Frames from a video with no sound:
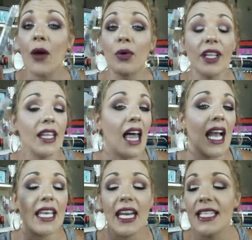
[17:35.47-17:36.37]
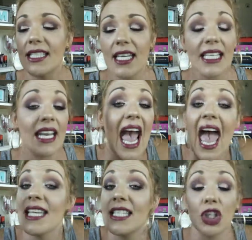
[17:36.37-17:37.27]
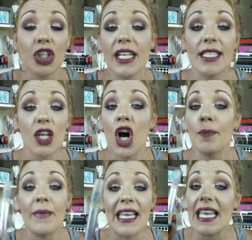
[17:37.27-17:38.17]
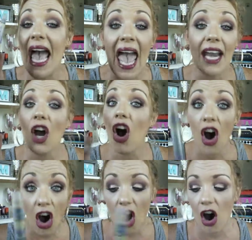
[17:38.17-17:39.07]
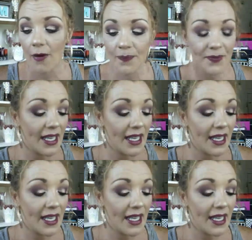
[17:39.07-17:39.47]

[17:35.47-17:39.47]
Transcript: I really like it. It hasn't creased on me at all.